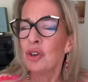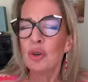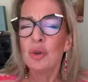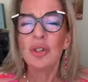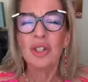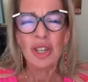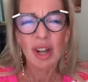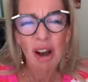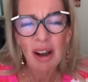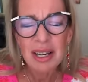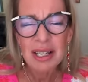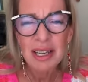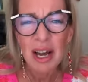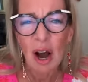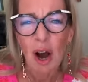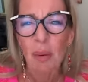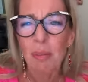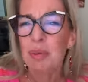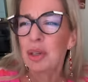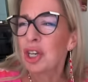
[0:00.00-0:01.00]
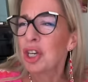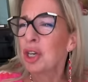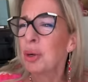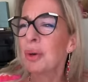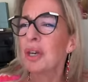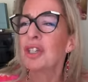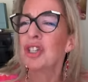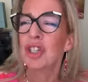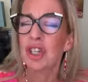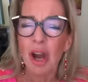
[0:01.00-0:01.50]
You signed up to
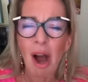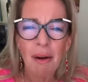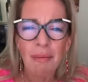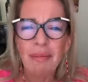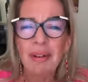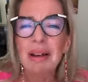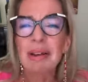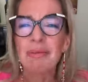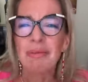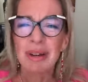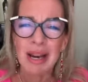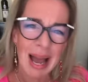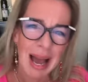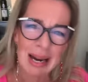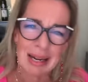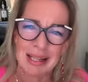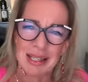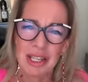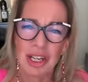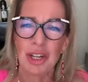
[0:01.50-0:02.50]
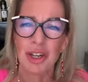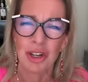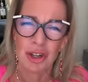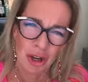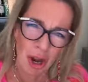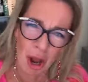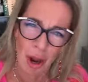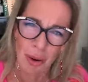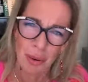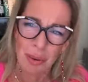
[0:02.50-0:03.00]
do a chuffing reality
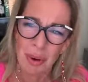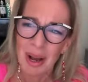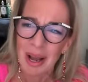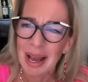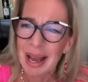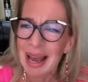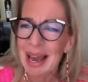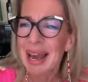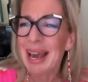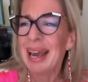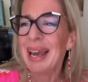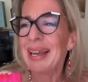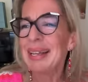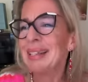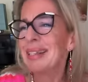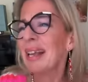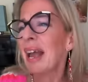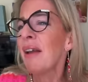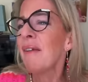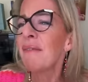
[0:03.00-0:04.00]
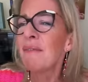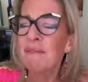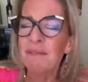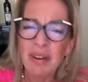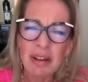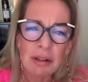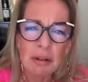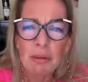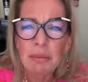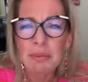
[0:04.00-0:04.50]
show. It's a
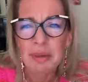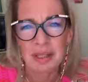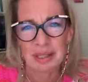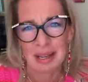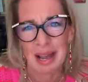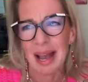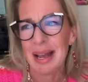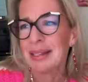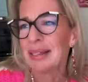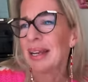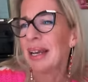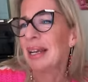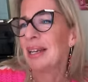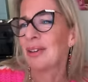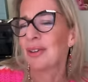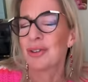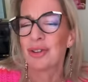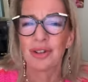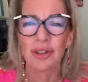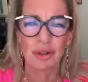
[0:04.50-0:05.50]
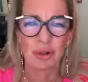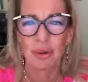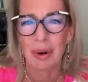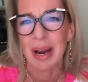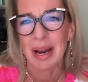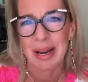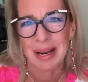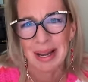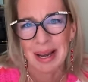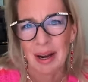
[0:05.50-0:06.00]
film set in
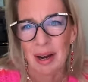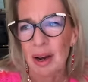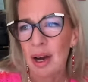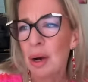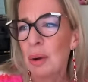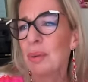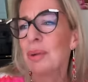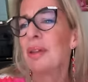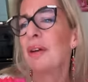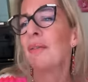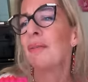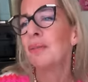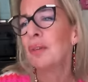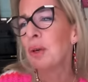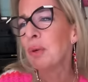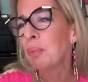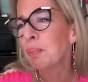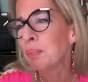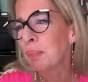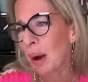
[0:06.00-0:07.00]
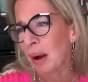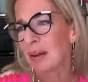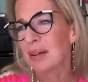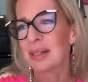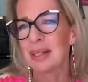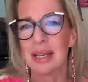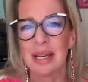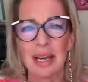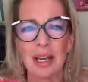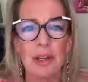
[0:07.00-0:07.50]
Australia with a few
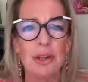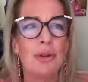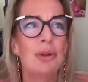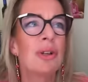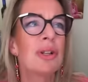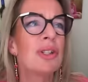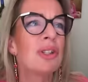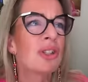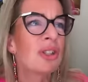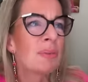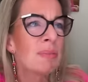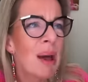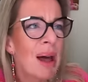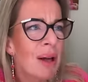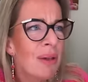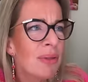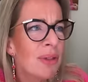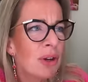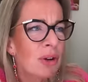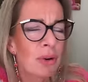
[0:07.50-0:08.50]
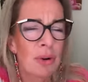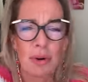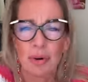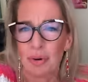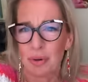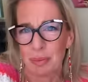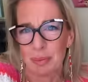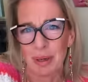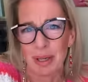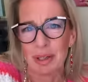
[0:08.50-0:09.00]
bugs in it. You can smell the
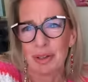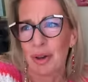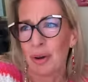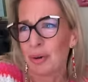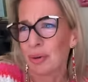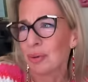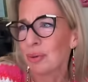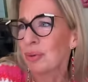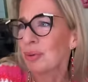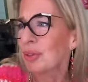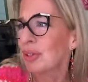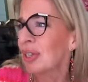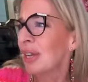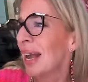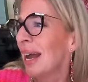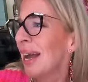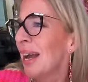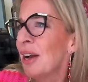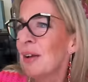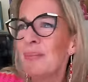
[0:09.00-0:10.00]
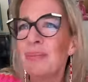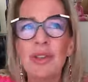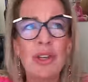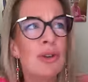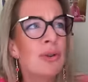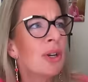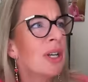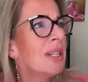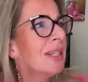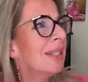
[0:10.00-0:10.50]
cruise McDonald's.
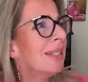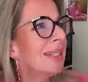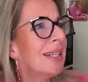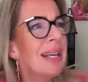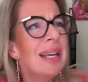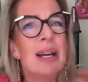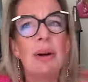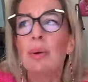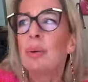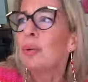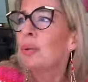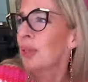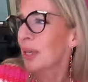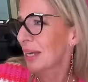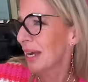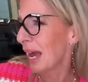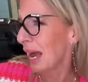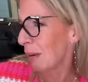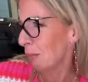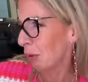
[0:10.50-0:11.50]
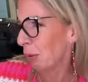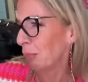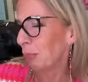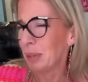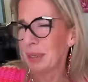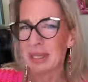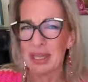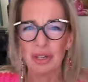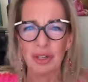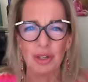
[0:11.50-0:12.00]
You can see all the camera
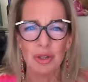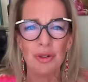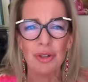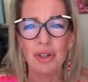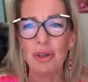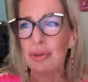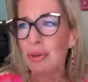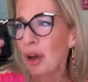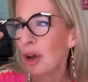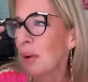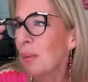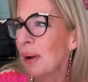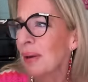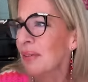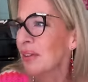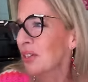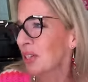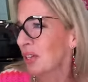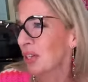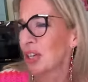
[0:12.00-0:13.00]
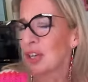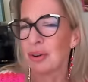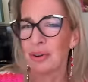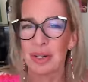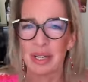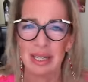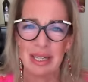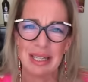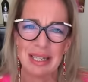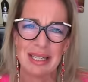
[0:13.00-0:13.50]
positions. You know where the
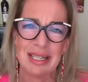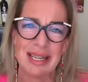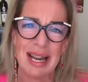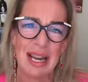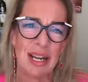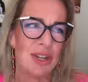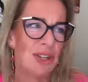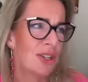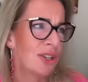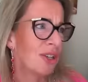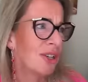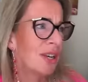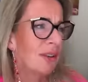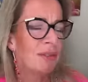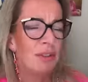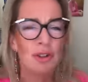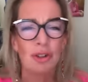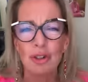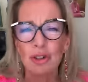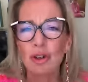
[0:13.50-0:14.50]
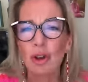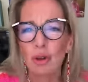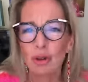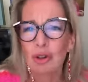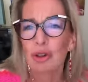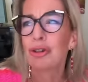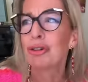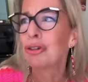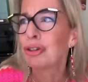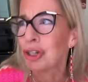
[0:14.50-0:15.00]
security is stationed. If you're
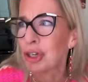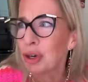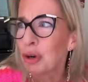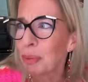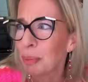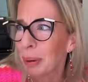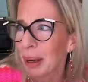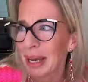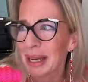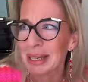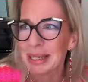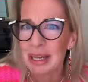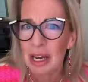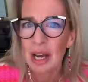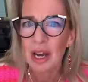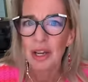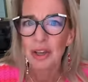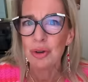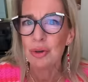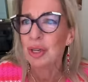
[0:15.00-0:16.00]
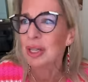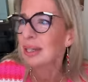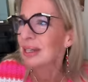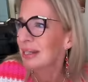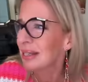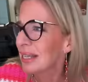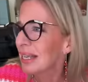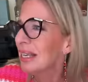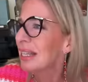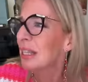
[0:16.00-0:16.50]
not stupid, you
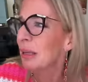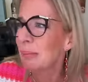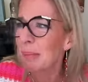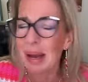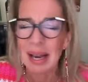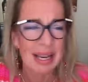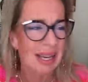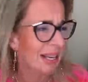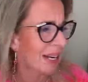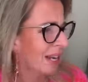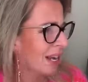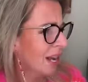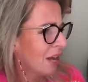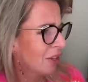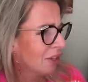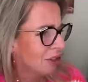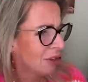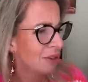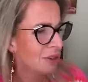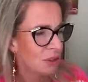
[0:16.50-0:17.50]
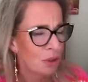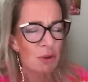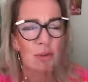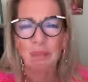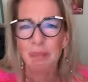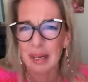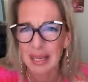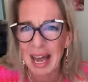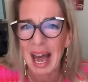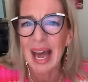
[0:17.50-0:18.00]
can see the
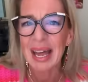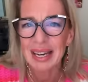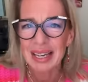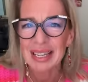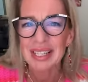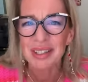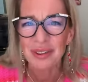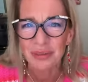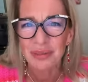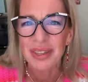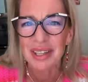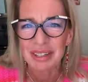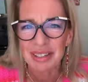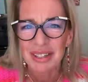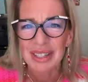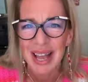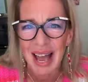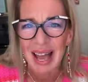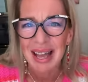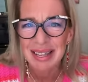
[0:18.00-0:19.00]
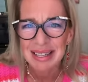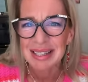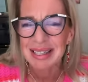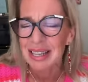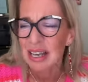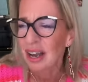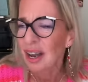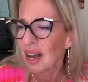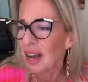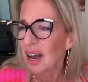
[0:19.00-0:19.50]
sort of mechanics of the
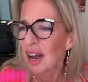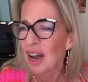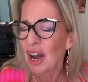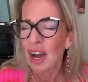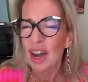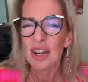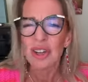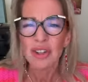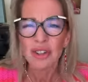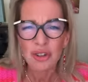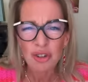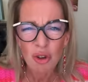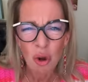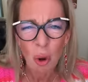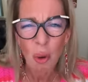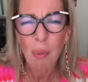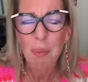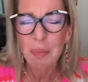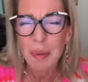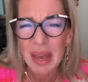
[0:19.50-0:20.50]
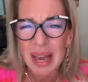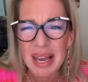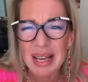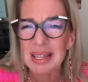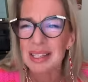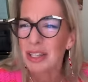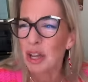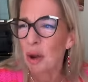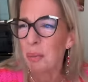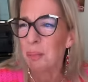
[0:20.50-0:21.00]
set. Stop
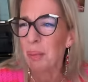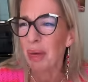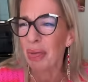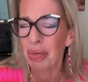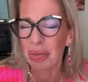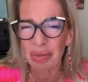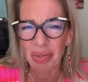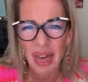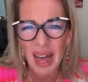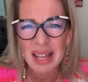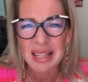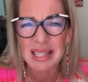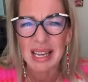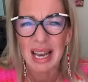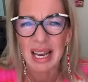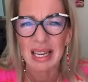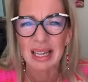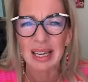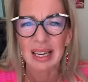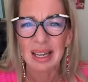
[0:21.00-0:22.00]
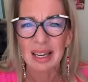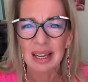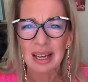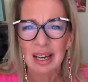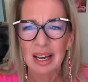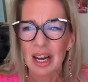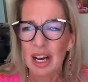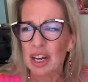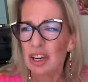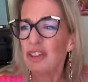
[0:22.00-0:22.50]
being so pathetic.
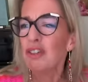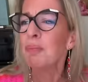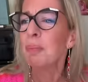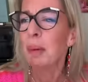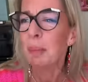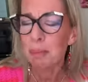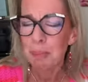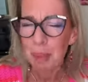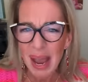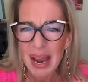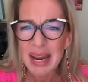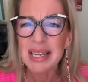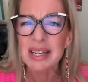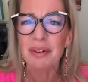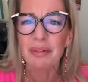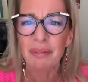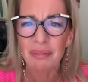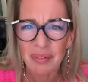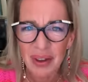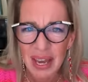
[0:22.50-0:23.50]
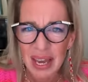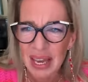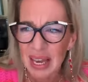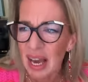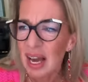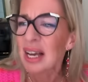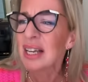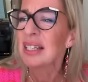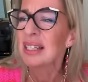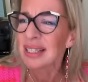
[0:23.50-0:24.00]
You've paid a
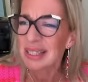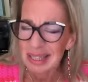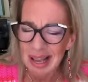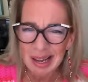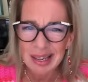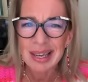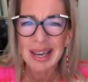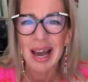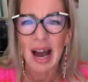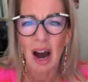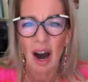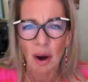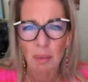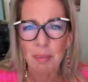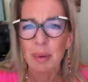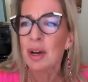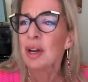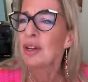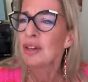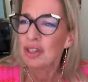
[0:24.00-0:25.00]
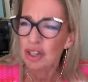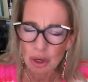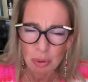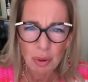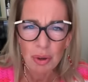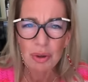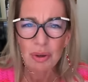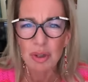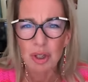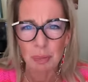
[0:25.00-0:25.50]
fee. Suck it up.
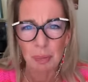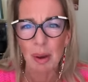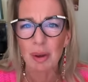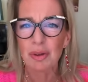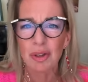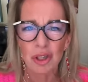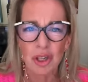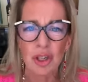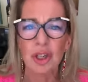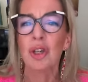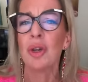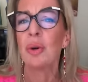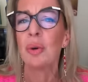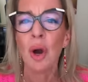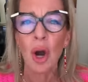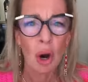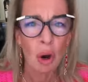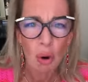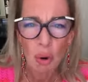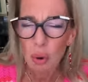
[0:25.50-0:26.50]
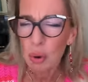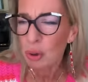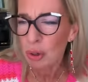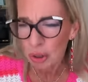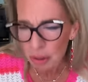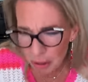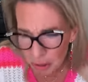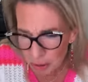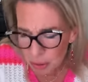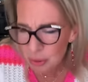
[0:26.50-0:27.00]
Do what you're supposed to do, or
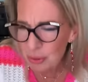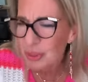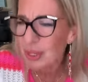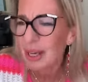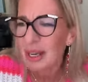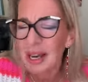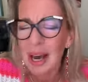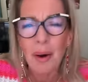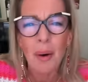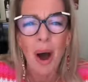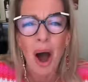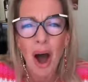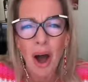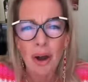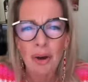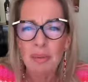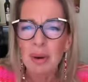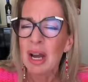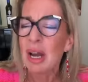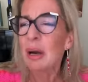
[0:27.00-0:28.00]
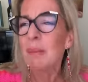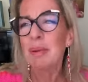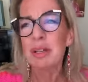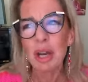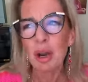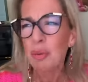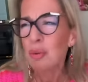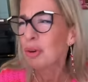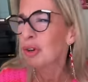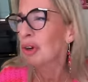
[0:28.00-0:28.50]
lose and go home.
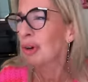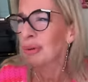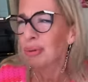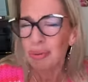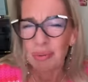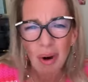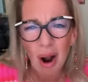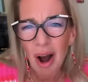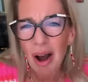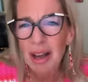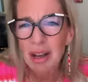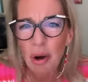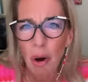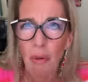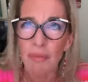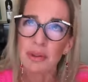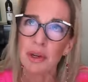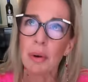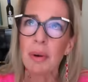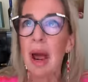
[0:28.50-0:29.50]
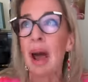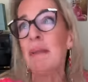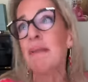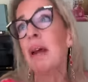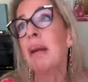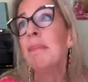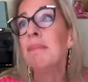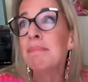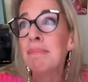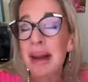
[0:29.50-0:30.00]
But don't cry off. Don't
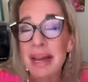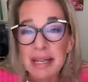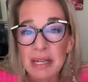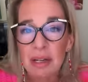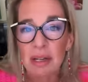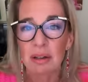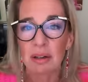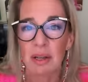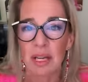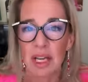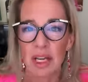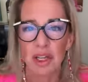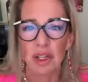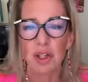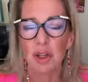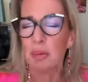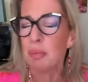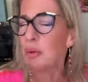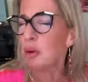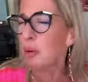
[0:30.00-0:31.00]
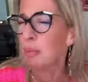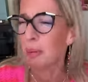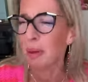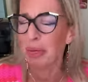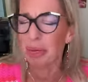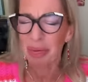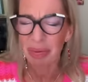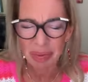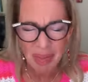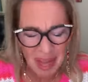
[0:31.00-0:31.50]
have a medical issue, you
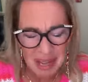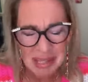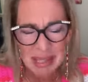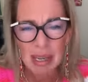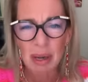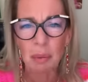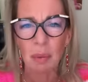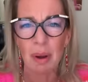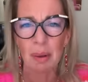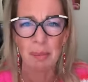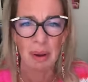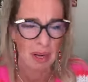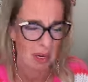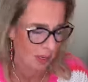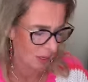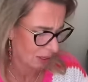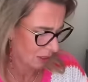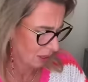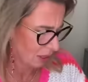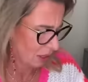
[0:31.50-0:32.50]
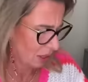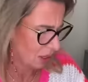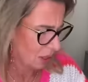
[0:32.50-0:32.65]
pathetic women.